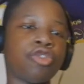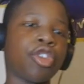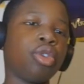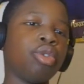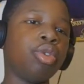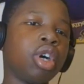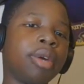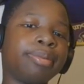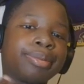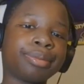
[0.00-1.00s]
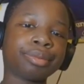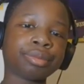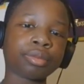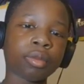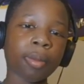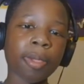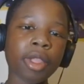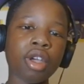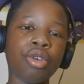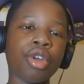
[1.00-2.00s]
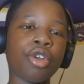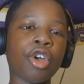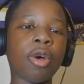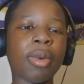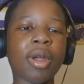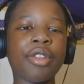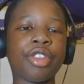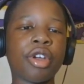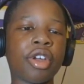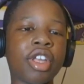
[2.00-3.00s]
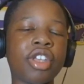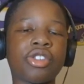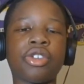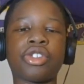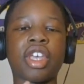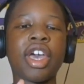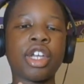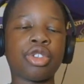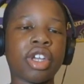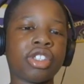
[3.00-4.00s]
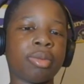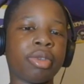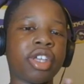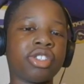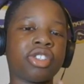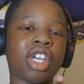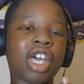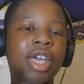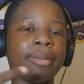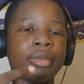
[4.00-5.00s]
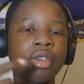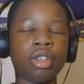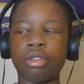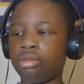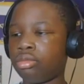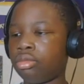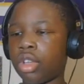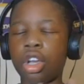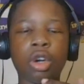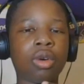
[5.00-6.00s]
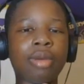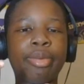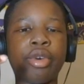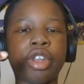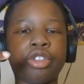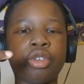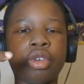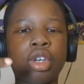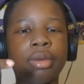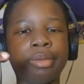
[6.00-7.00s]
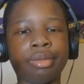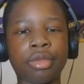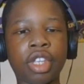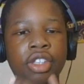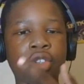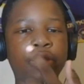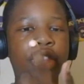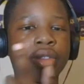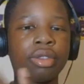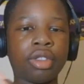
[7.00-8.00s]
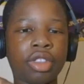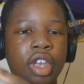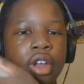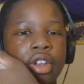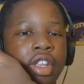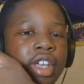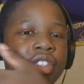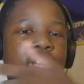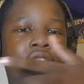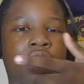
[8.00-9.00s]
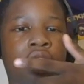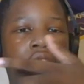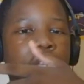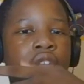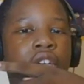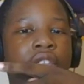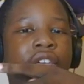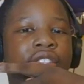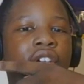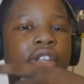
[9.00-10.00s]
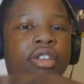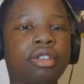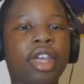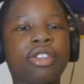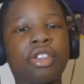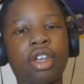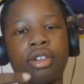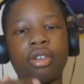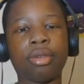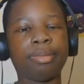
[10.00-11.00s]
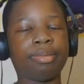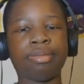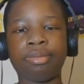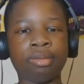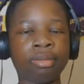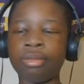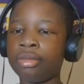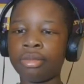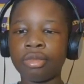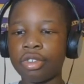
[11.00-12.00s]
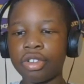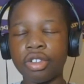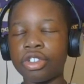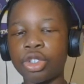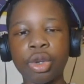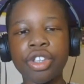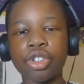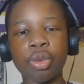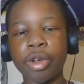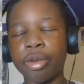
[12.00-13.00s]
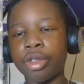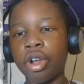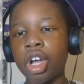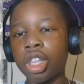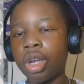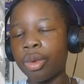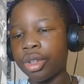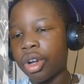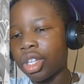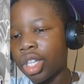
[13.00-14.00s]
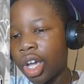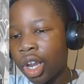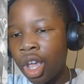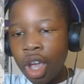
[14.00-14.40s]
of you who don't know about it, there it is. There's the address, the place, the time. I don't know where I'm pointing to. I think it's over there to that side. Yeah, that side. That side. Their screens are weird when they're online.